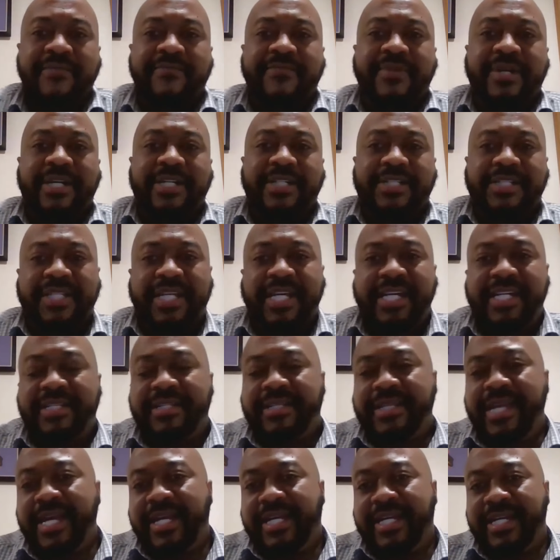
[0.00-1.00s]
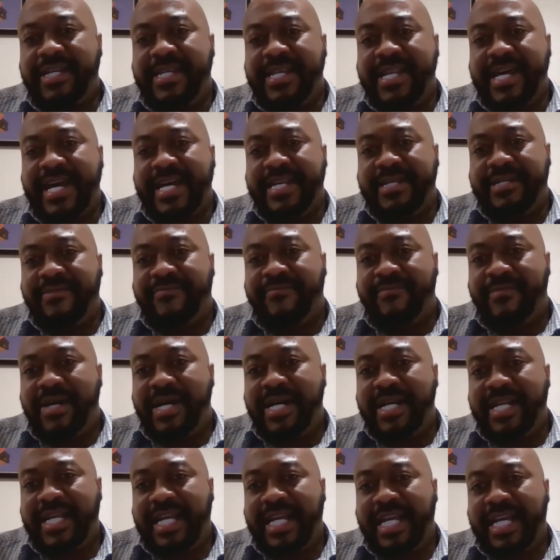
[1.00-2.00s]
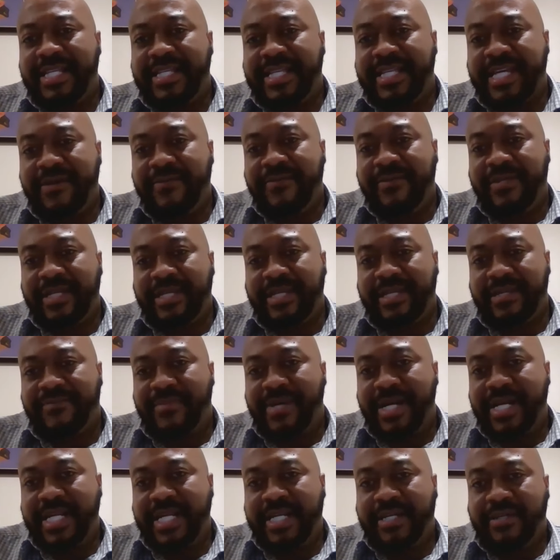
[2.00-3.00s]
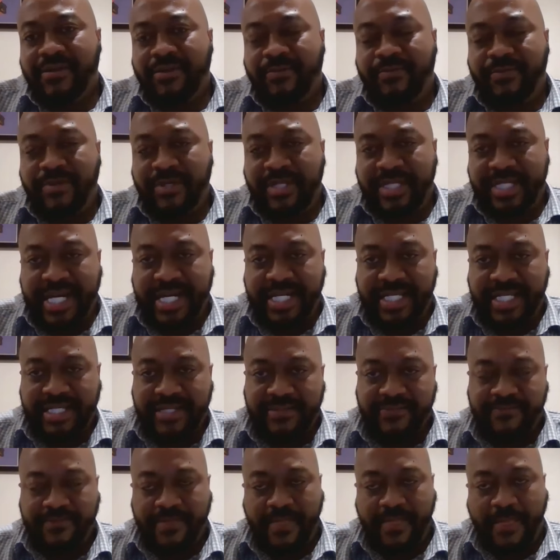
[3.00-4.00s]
because they're thinking that the money is everything. The money could protect them.